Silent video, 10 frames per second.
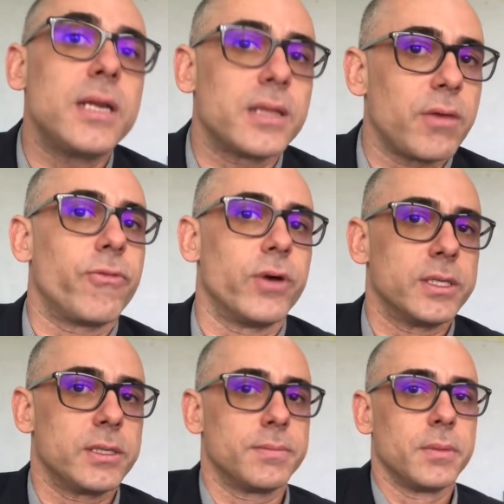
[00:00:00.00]
It's the
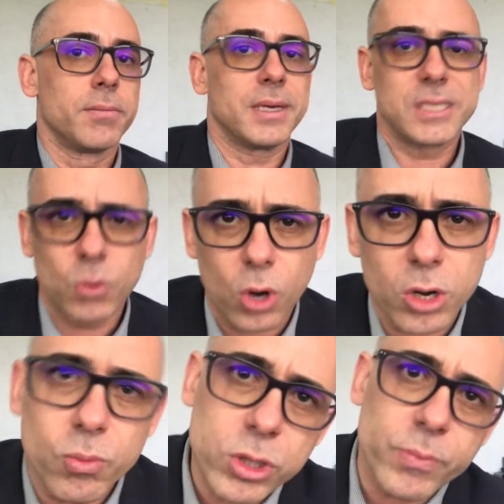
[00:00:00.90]
tonsils, which
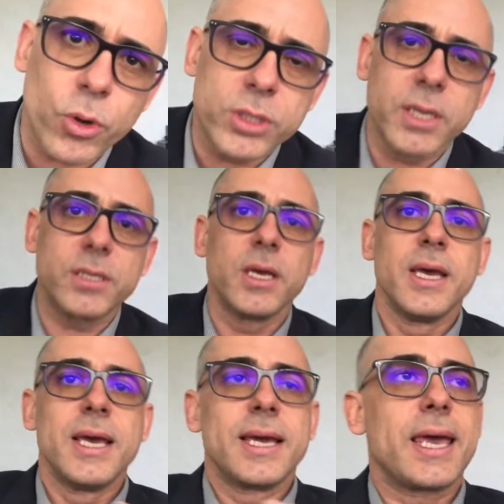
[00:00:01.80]
many people have
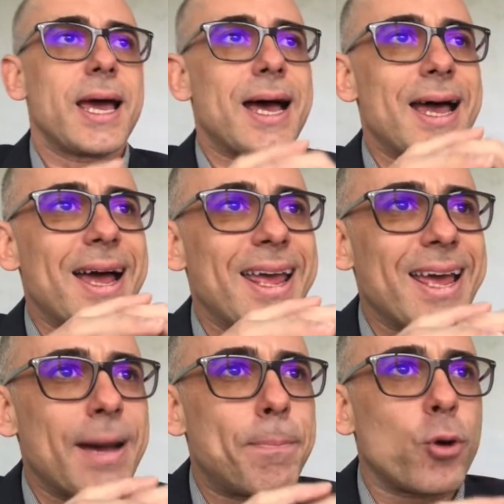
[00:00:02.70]
removed in childhood,
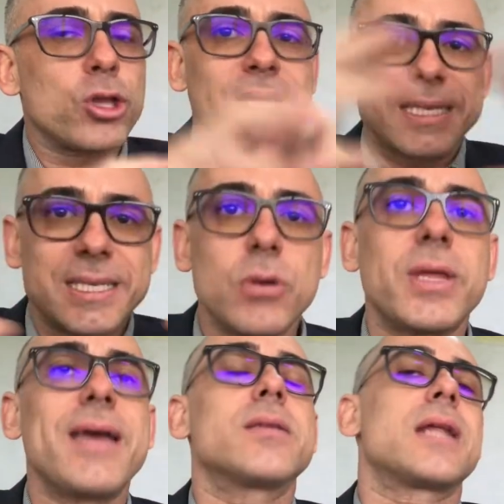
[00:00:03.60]
but it's a
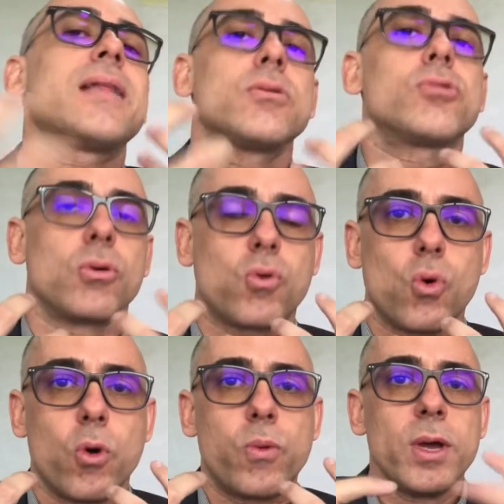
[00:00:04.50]
very important
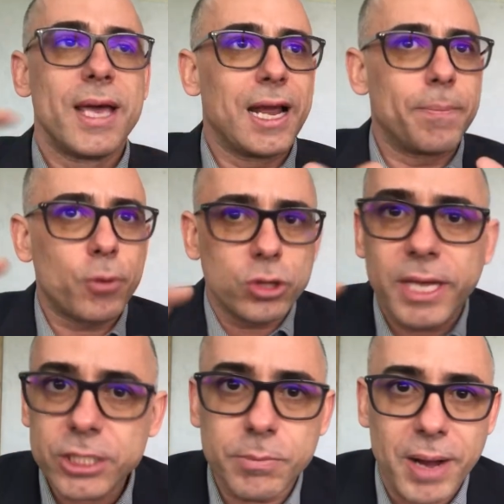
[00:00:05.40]
organ that
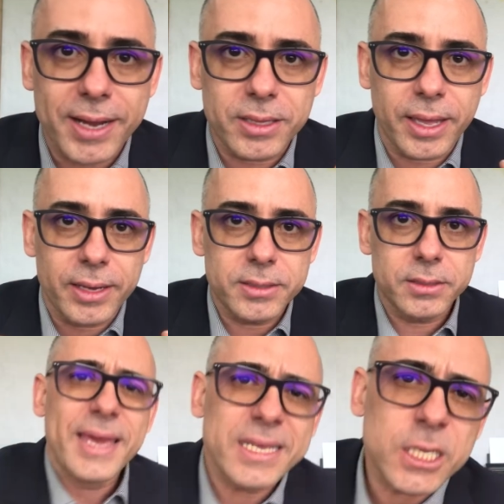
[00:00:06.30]
protects the
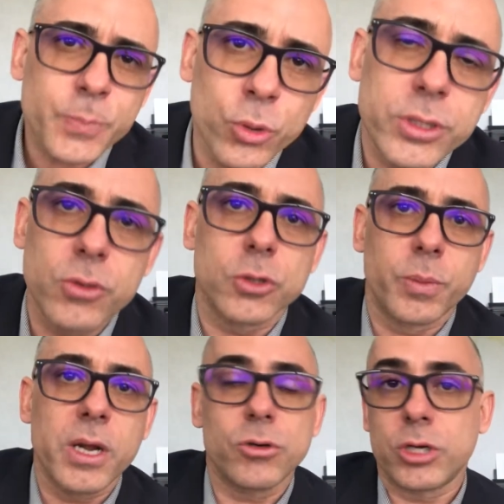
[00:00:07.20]
entrance to your body.
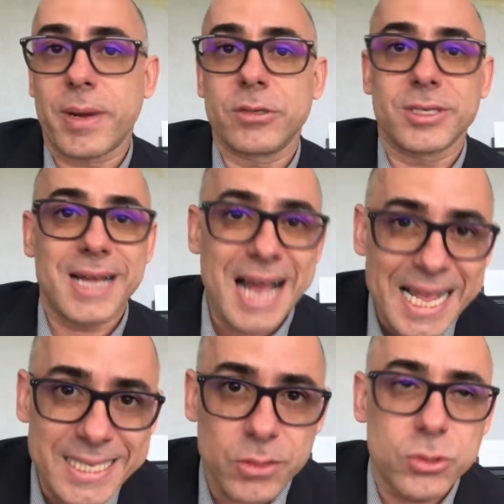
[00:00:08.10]
It protects you
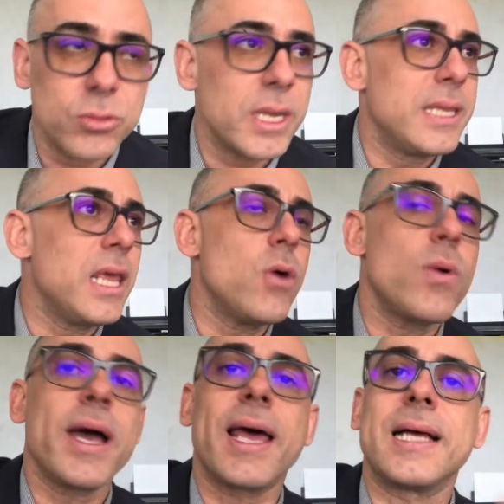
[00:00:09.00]
from bacteria.
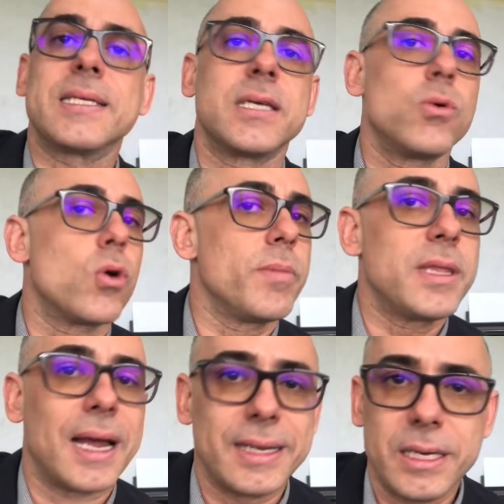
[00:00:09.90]
And these little
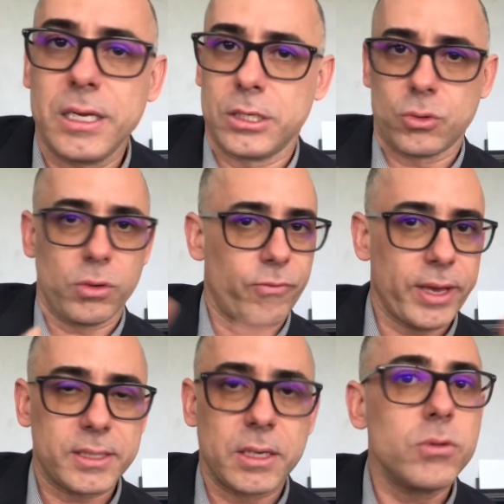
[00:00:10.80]
white dots
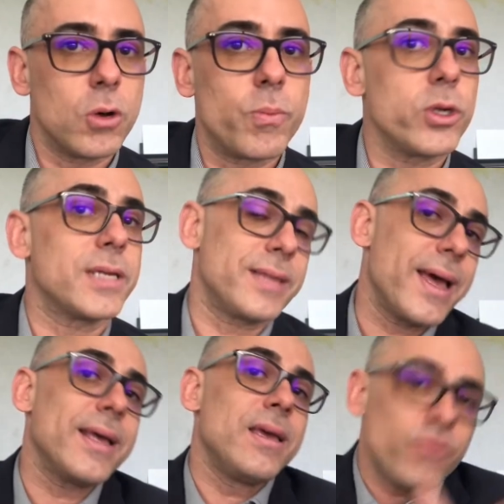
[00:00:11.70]
called caseous
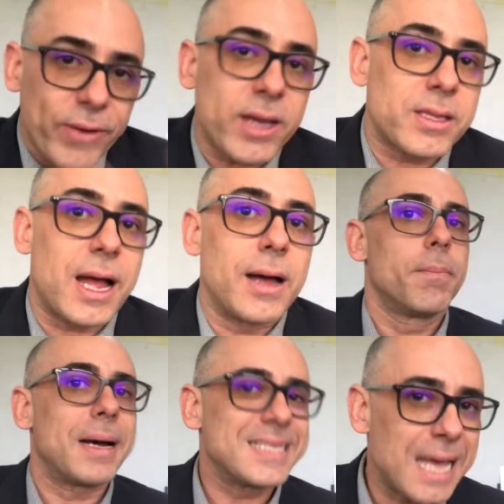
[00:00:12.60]
have nothing to
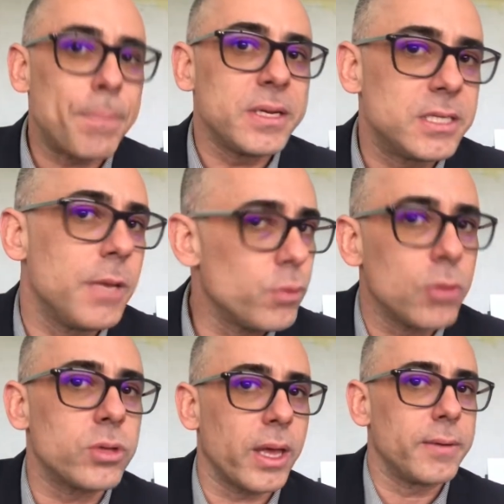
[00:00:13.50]
do with
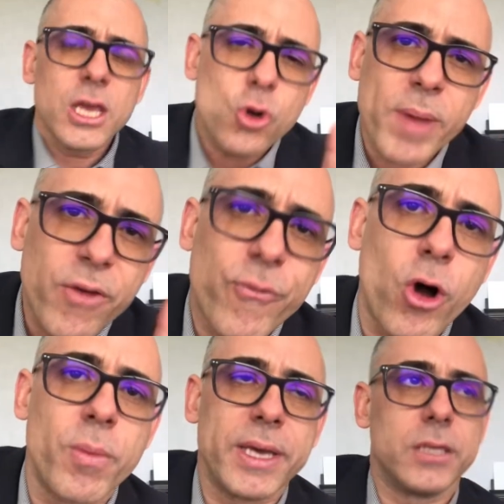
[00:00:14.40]
tonsillitis or infection.
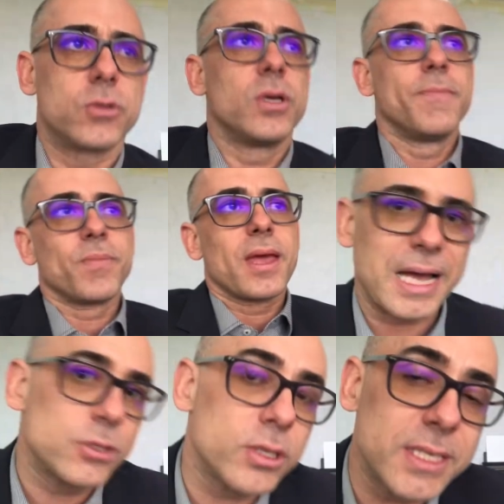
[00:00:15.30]
They may even
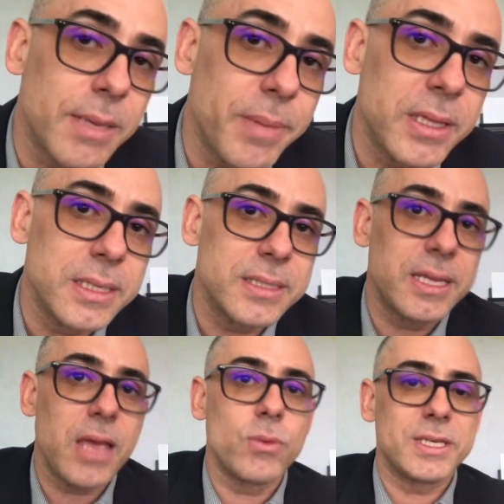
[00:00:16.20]
be infected, but
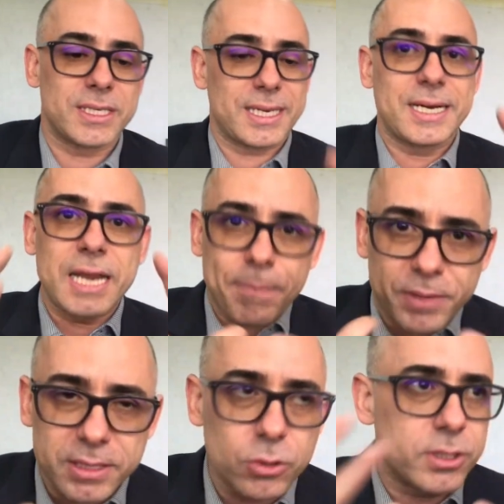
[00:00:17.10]
not in principle.
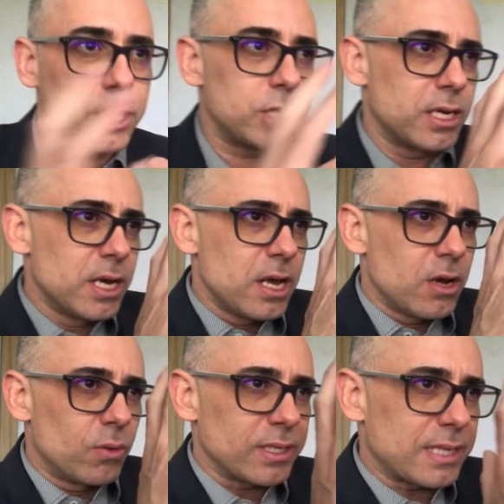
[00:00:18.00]
And how does it
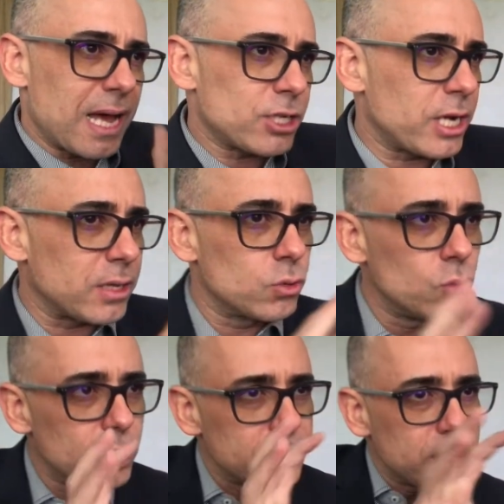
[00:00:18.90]
form?
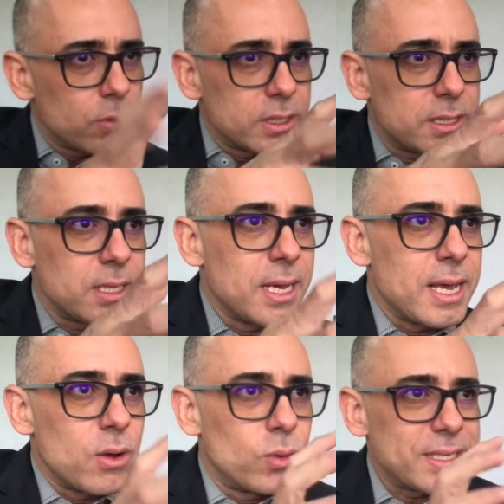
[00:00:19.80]
Our tonsils
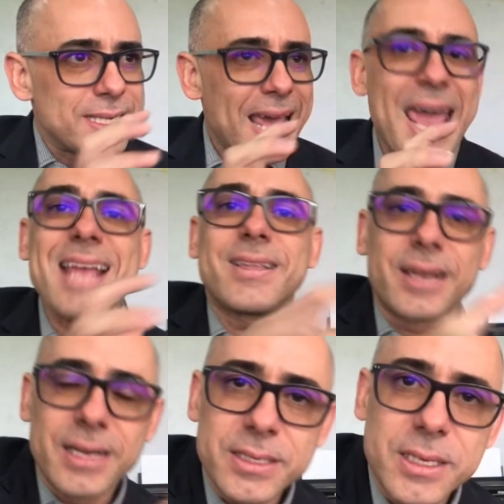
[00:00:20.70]
have crypts,
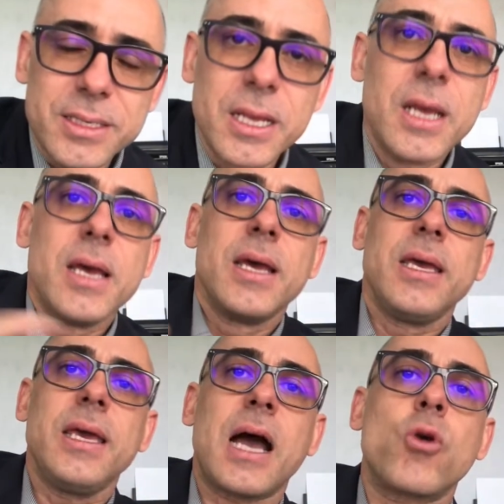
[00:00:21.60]
cracks,
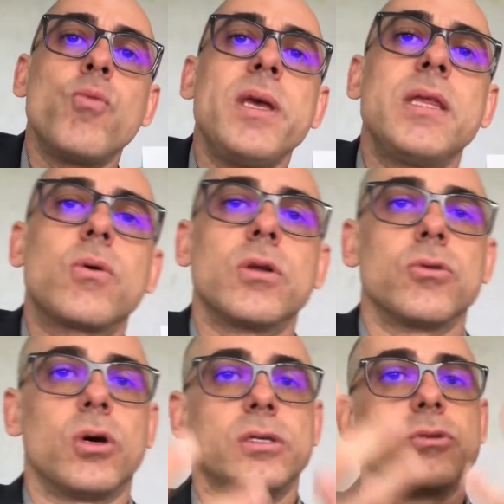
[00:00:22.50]

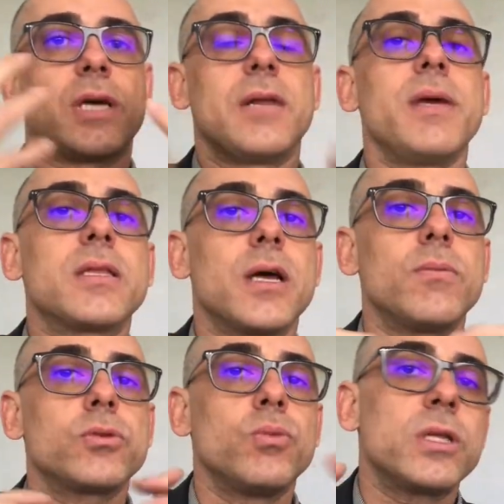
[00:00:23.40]
indentations. And when
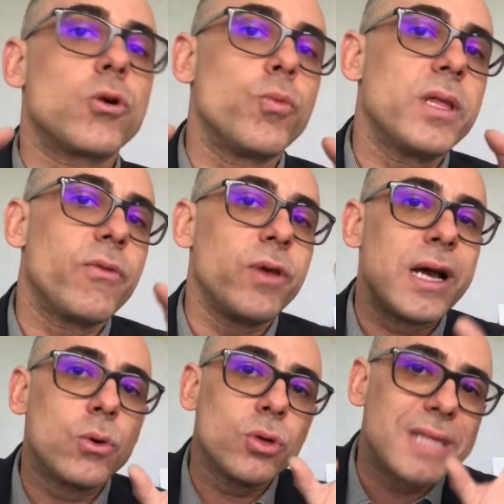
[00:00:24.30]
we eat, a
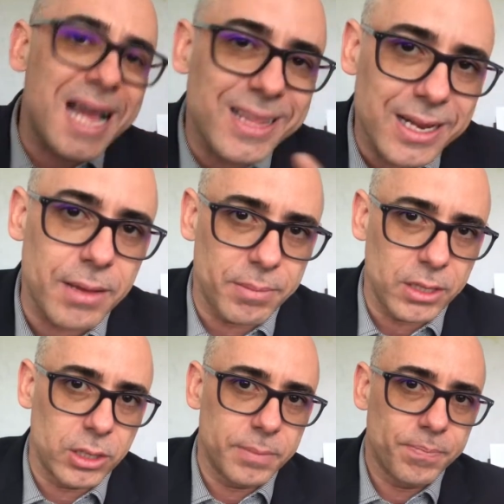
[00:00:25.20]
lot of food sticks
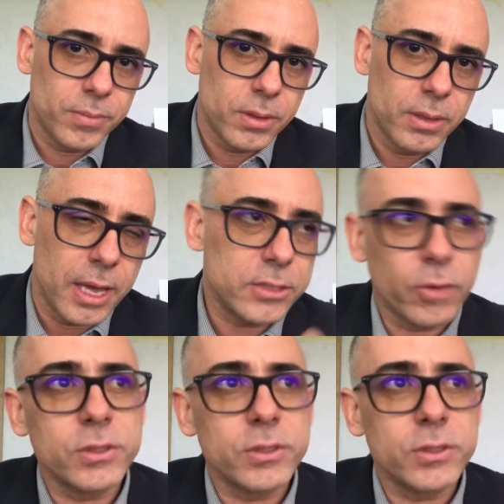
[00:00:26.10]
to the tonsils.